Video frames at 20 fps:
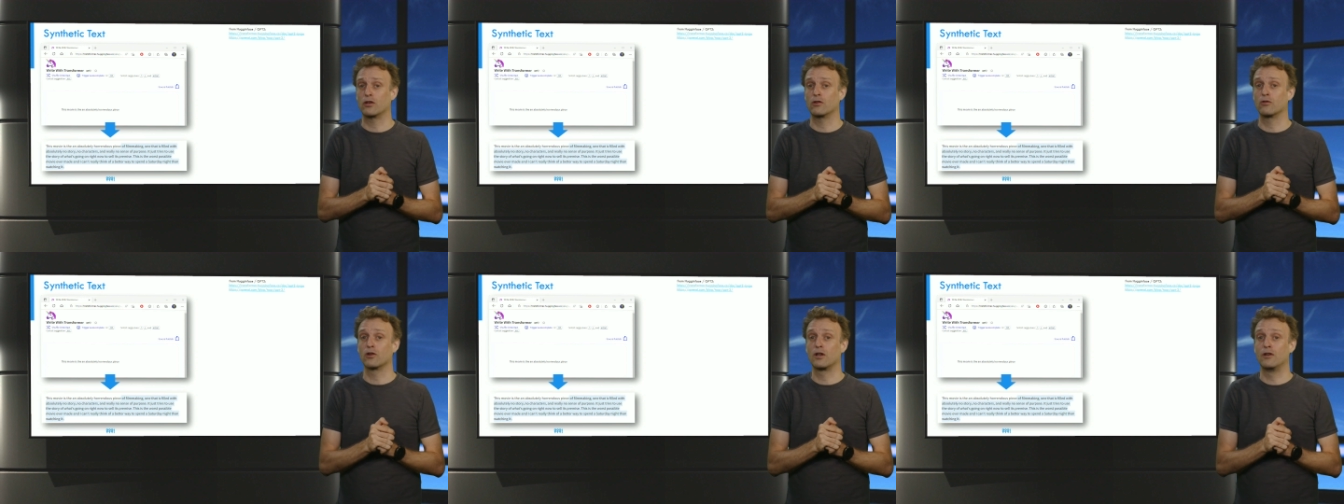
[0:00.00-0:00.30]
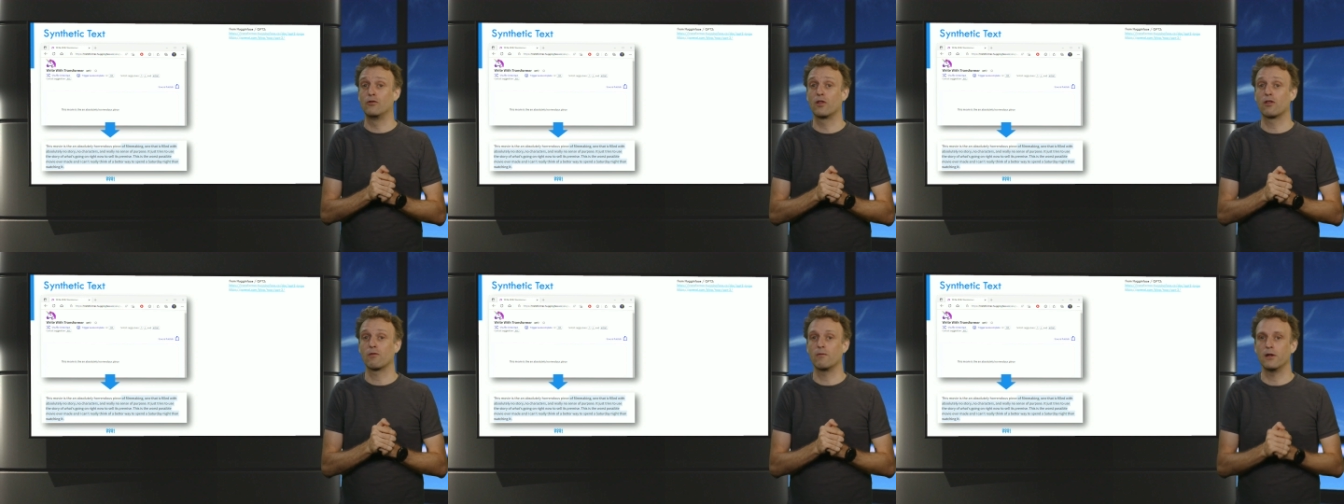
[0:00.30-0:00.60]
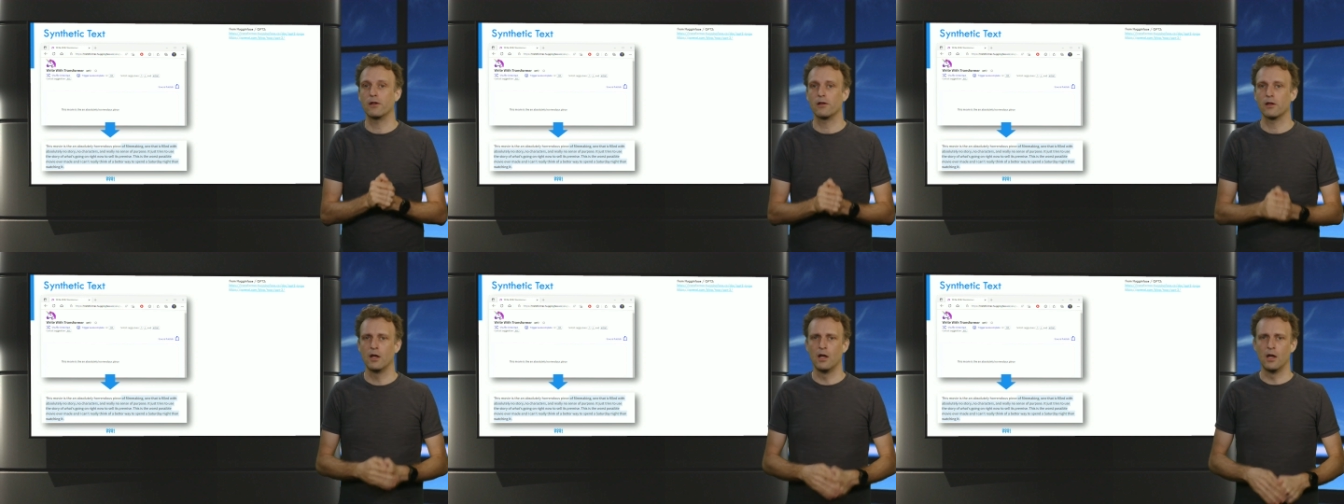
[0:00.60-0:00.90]
concludes
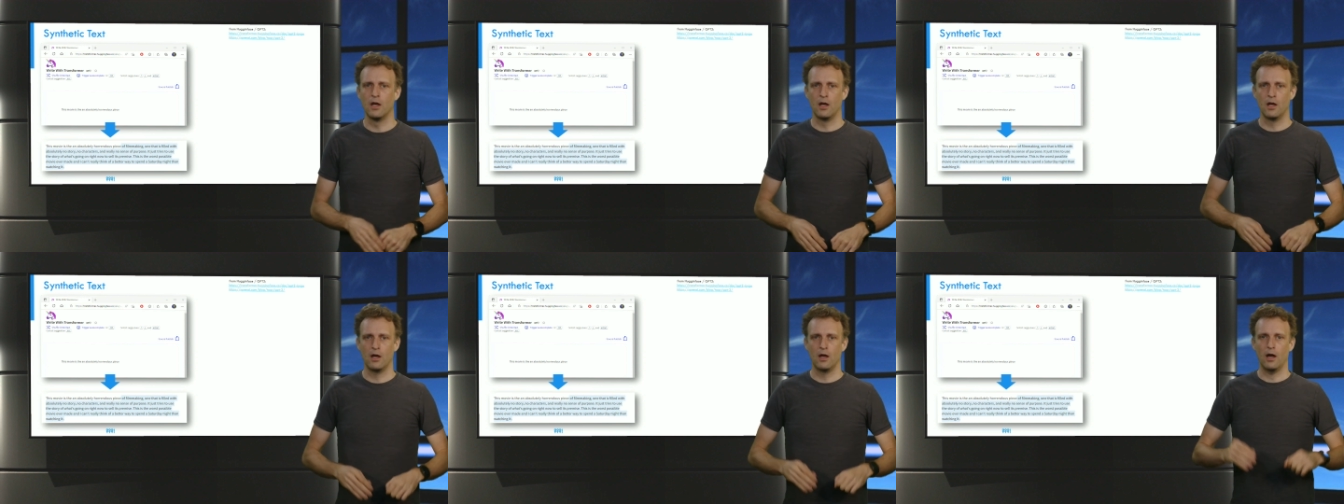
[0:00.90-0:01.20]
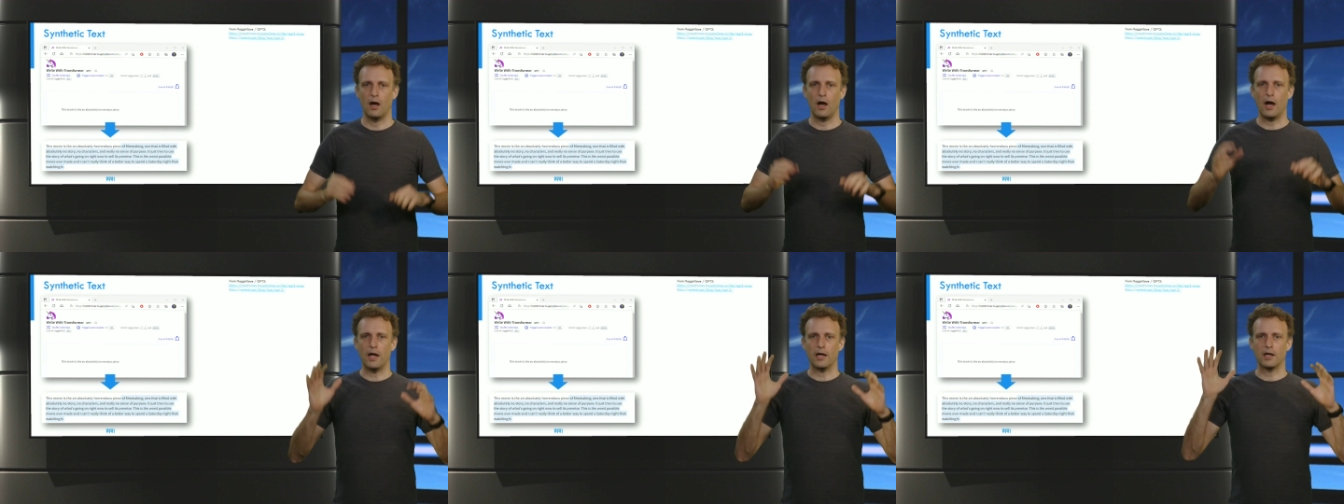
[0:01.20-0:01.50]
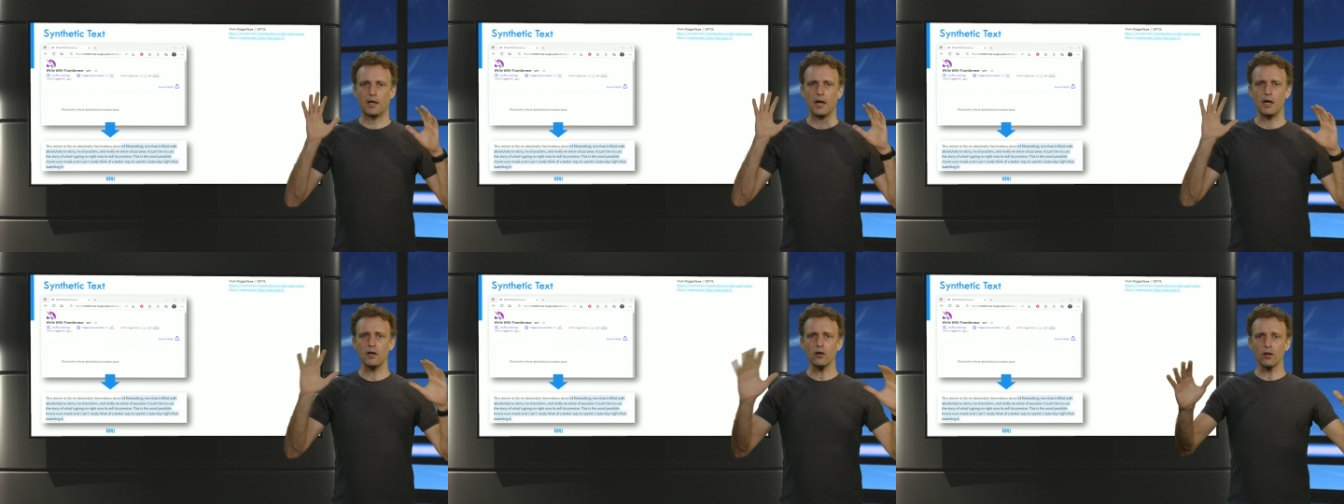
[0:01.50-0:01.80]
with, "I
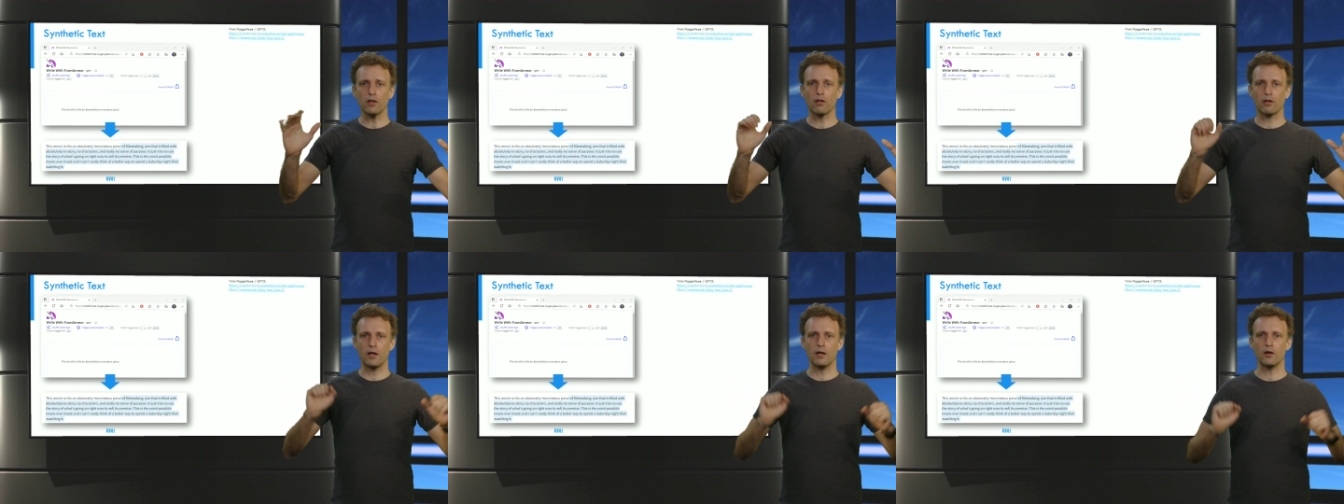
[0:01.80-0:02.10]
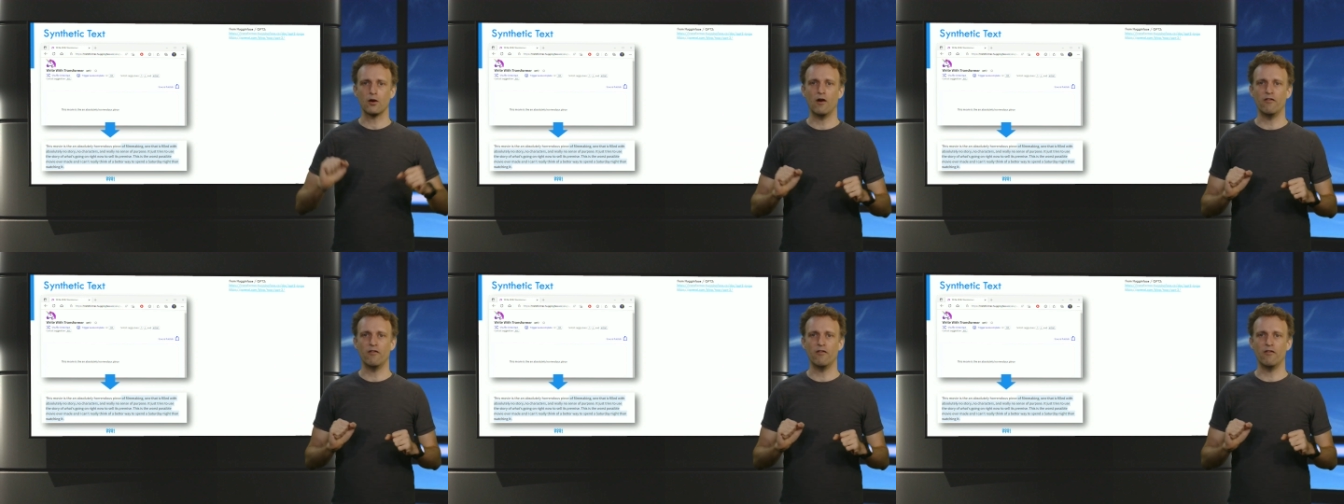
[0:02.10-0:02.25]
cannot think